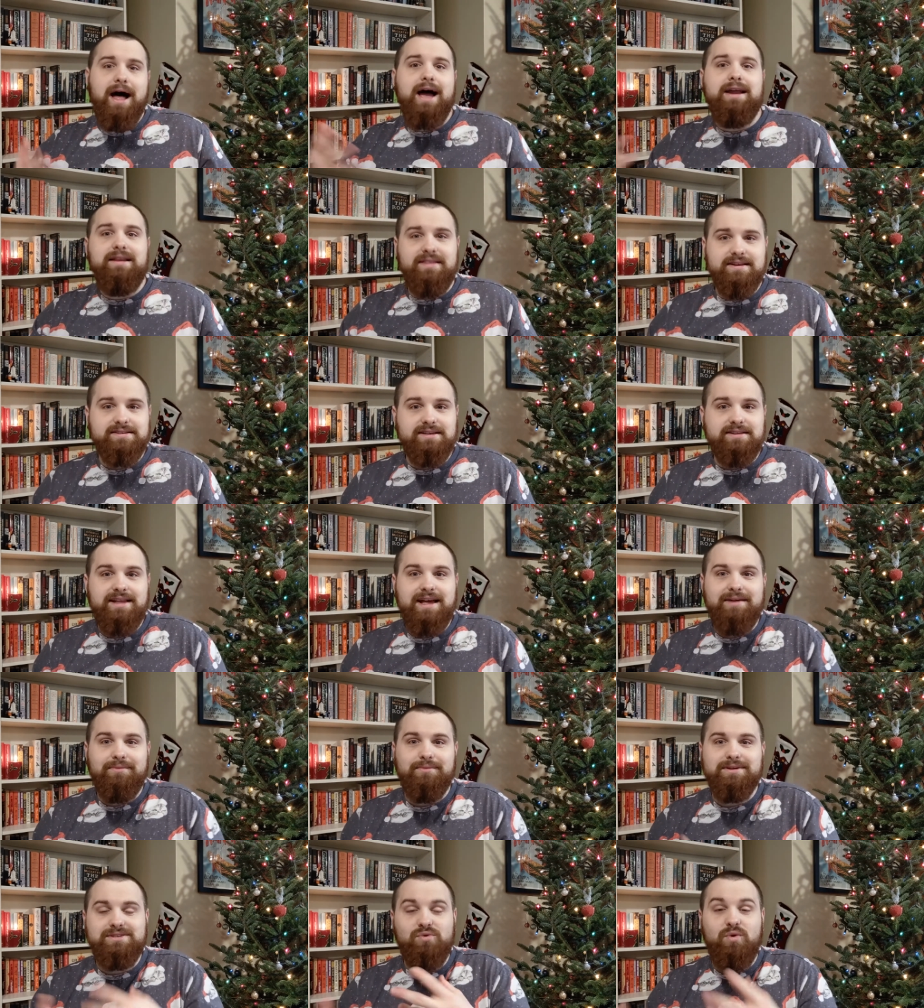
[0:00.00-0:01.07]
behind this, and
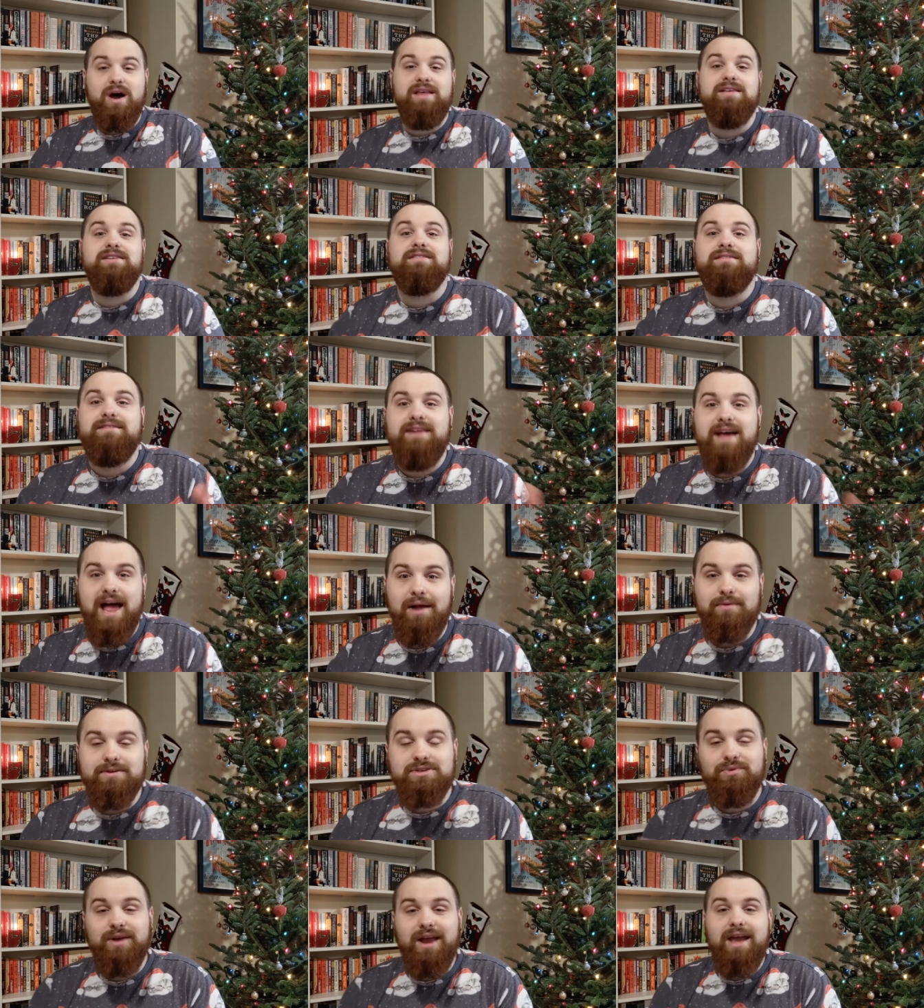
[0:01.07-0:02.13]
that was why this tag
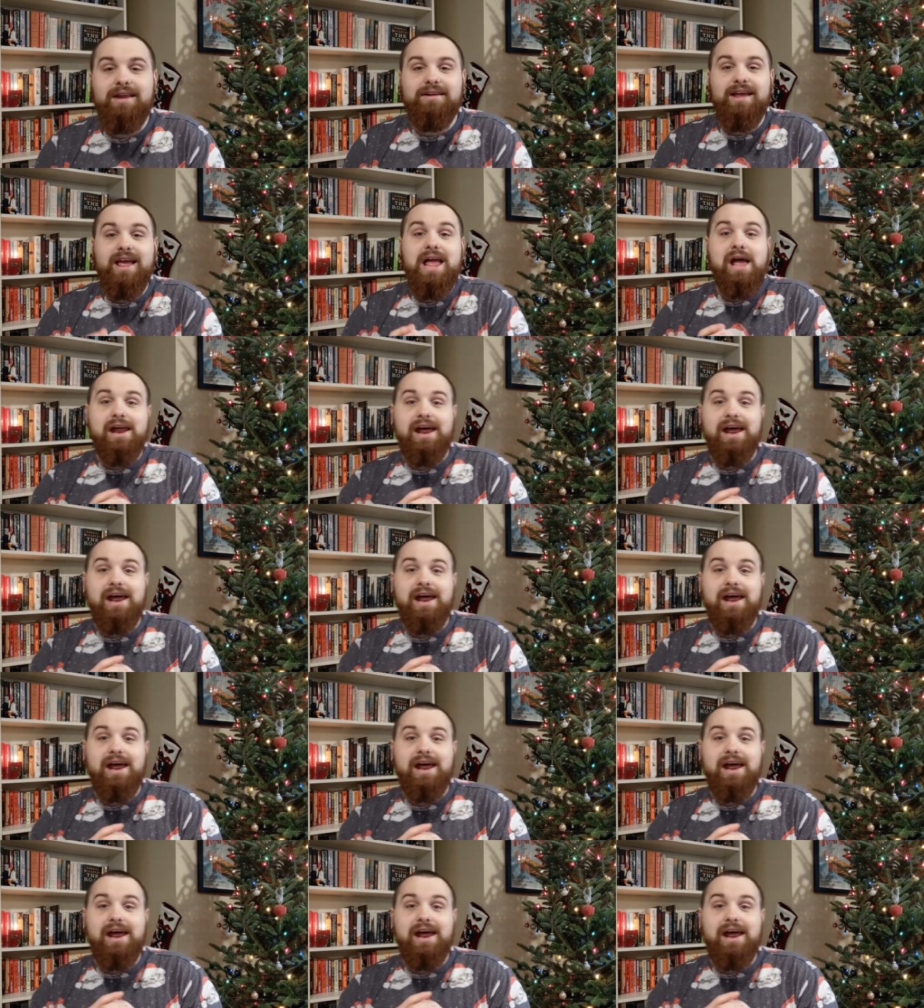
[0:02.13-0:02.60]
was created.